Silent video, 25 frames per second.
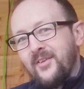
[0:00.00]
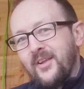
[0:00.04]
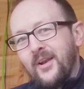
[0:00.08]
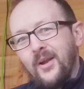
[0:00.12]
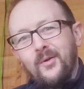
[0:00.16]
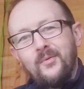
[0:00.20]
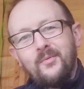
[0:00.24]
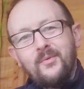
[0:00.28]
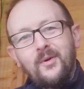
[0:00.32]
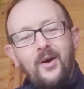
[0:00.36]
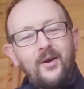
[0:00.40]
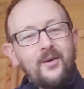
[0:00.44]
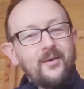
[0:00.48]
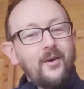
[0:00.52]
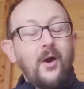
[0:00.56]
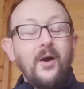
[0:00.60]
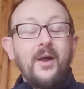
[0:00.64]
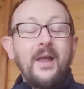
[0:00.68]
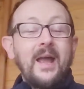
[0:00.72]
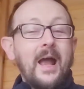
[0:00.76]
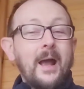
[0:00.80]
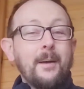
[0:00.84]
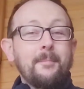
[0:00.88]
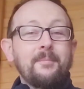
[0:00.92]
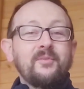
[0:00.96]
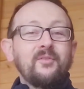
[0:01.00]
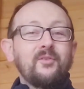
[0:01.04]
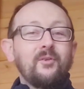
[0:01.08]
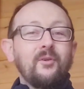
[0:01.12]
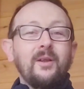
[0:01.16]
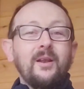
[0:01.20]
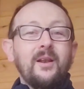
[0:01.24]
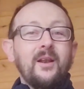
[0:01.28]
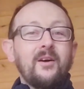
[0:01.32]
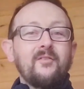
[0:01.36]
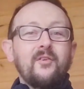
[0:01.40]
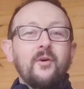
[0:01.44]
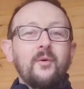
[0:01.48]
I
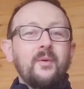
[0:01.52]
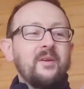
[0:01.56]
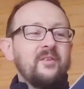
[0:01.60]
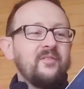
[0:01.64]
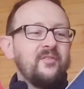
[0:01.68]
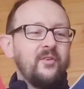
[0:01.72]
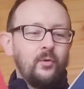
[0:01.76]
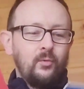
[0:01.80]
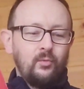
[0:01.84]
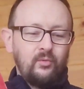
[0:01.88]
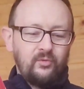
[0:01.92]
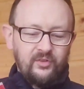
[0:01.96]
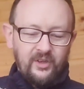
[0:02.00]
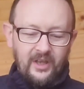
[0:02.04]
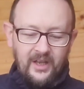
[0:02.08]
absolutely love Only Fools,